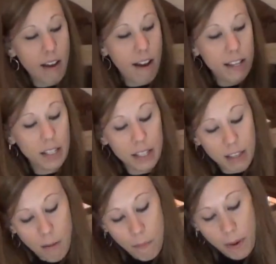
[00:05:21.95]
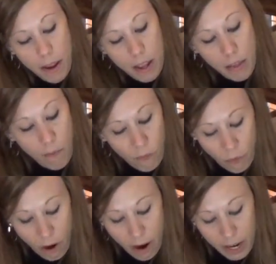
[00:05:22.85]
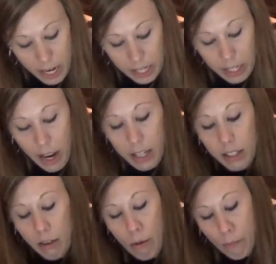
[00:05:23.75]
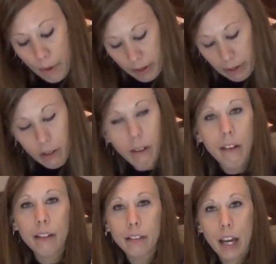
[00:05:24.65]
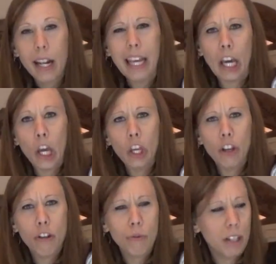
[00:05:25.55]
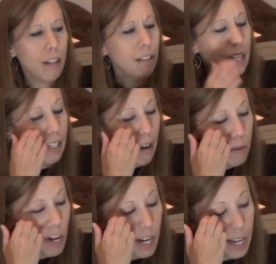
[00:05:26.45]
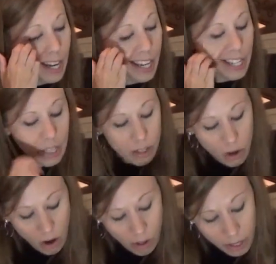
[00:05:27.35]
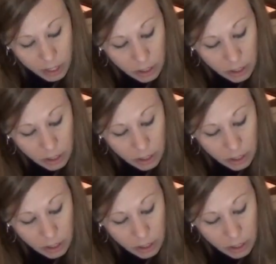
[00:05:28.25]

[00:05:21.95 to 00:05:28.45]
has a zip in the front. It's got some, it's kind of like a utility type jacket, I guess I'd call it.